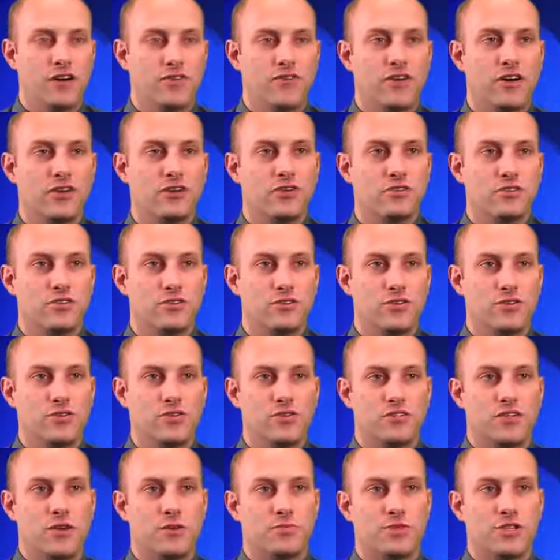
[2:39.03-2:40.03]
FalconStor
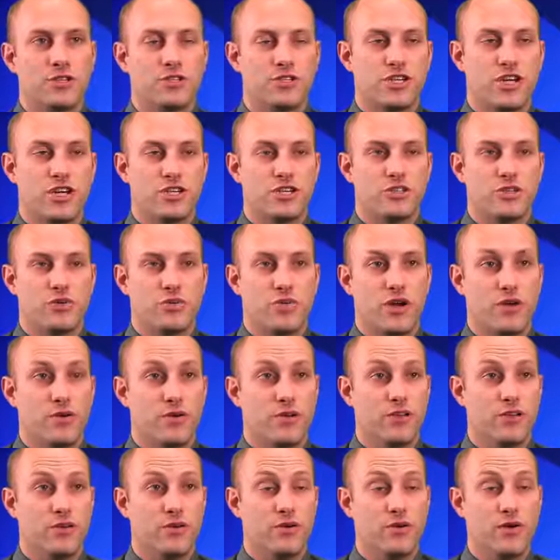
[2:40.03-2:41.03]
has helped us change the way
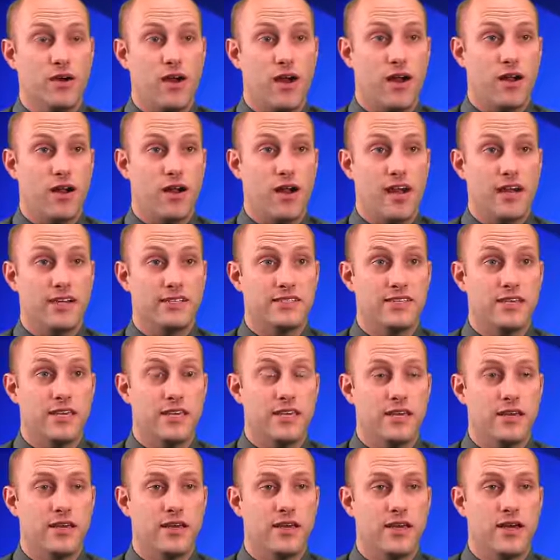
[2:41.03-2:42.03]
we do our
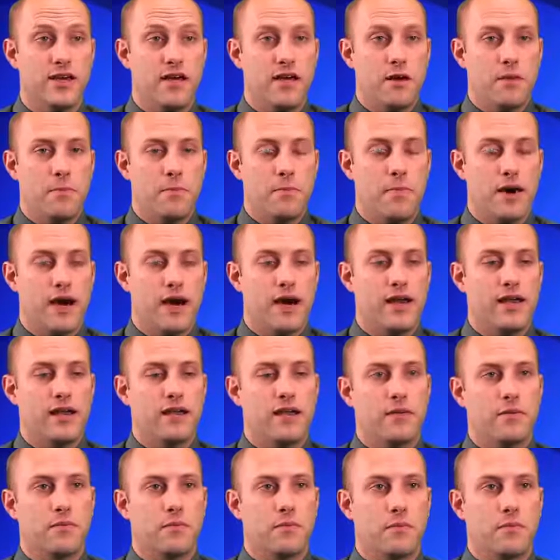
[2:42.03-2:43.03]
IT
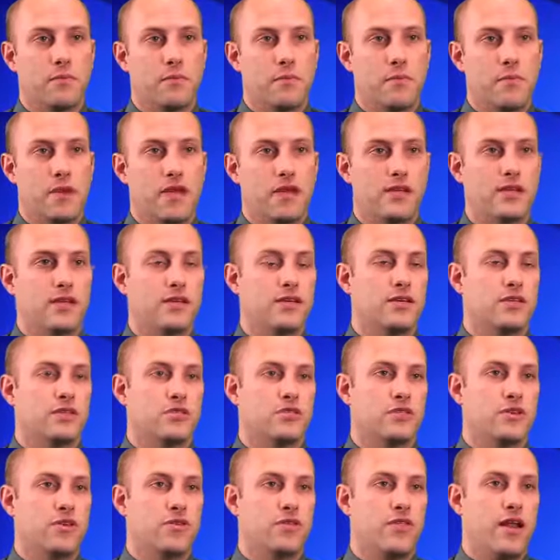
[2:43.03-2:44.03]
by making it
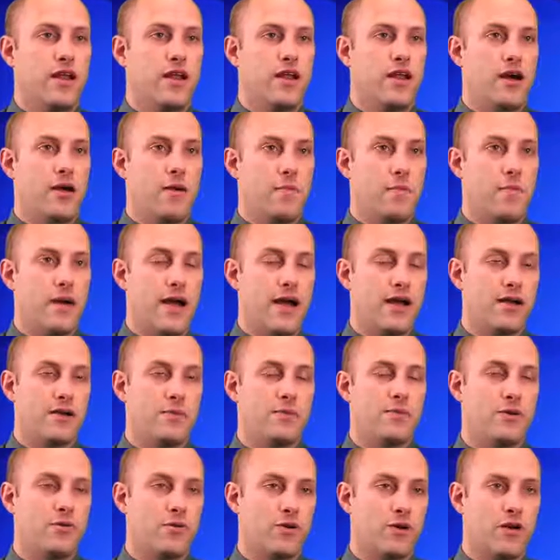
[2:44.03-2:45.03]
so that our
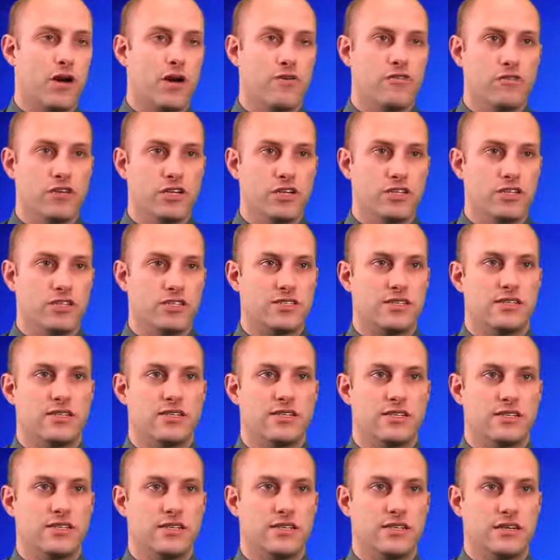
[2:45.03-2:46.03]
backup and recovery just
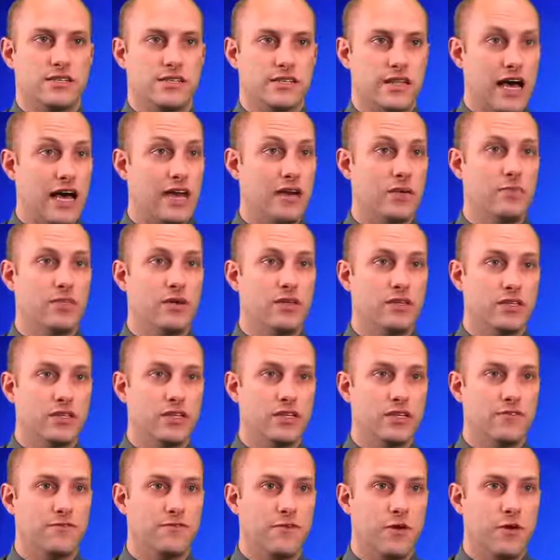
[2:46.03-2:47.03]
isn't a
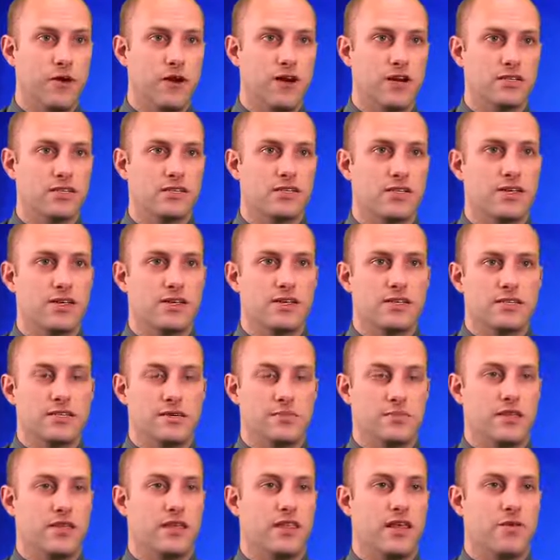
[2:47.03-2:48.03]
liability for us,
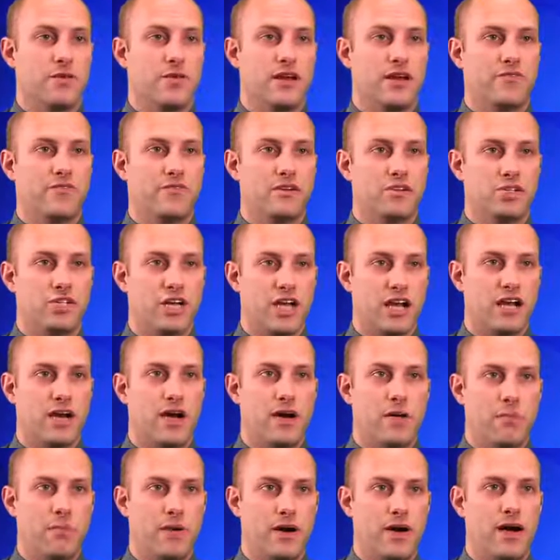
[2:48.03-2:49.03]
something that we have to check
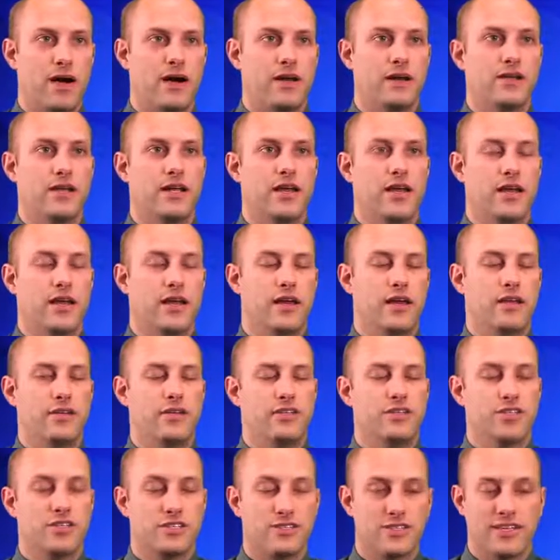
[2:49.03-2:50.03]
up on
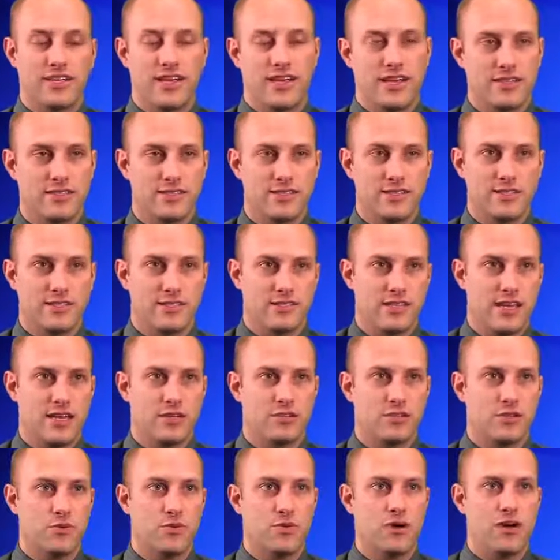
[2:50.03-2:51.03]
and just in case a
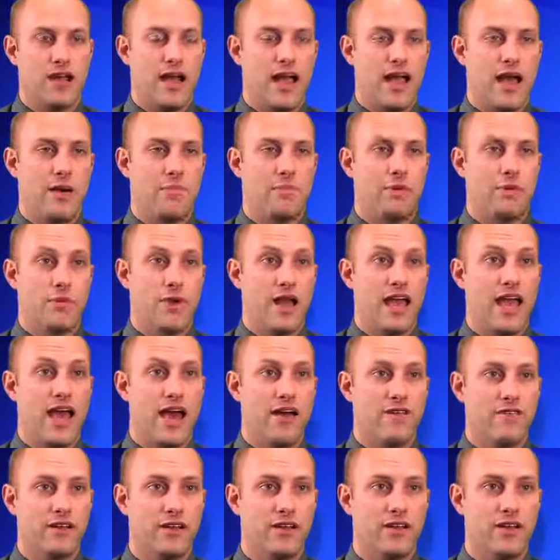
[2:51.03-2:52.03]
disaster were to happen, we
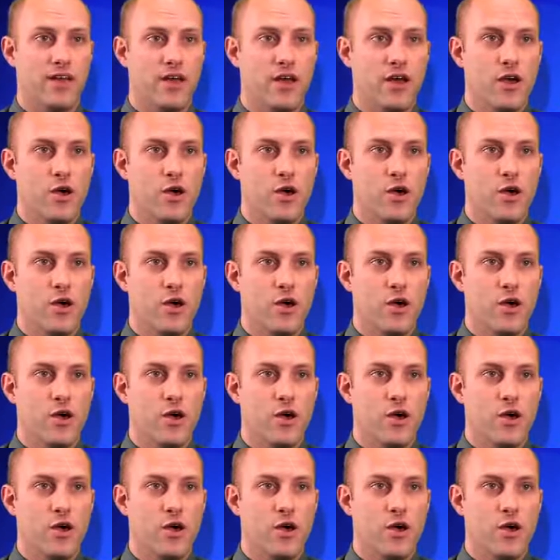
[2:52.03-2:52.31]
have it.